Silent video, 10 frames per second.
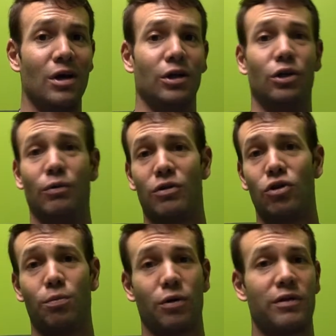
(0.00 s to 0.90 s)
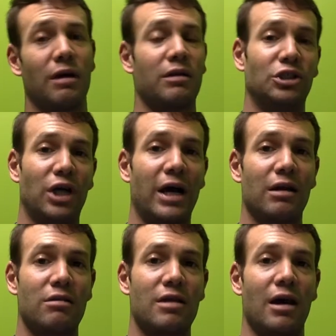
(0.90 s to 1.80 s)
doing supersets and
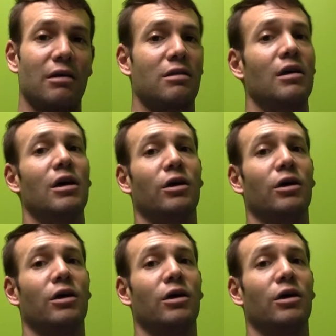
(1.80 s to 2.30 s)
giant sets,